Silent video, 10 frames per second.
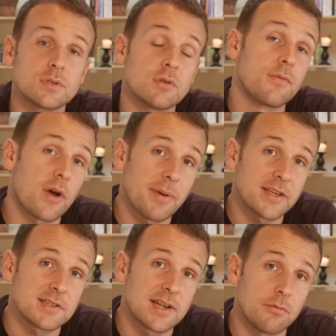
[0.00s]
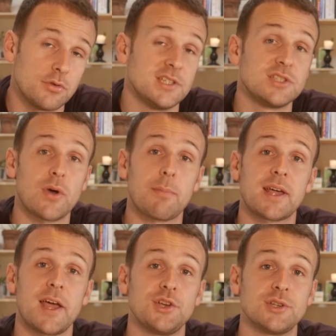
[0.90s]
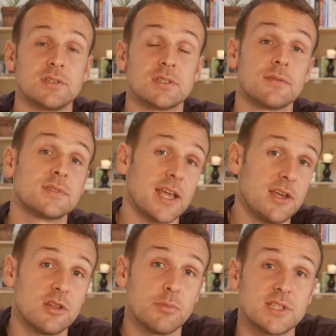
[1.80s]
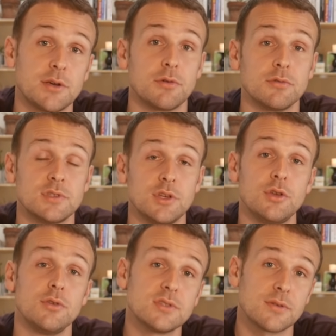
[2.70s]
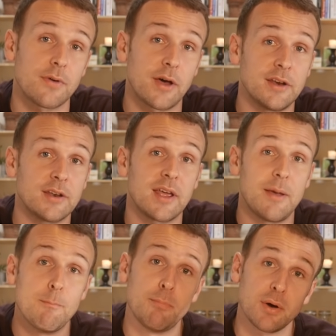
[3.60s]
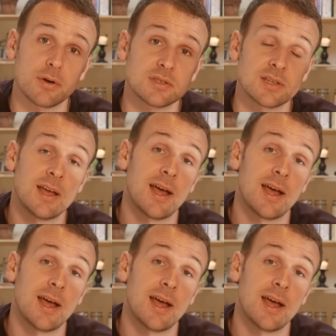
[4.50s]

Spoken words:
So on a very basic level, these two applications have taken the materials that you used to find in books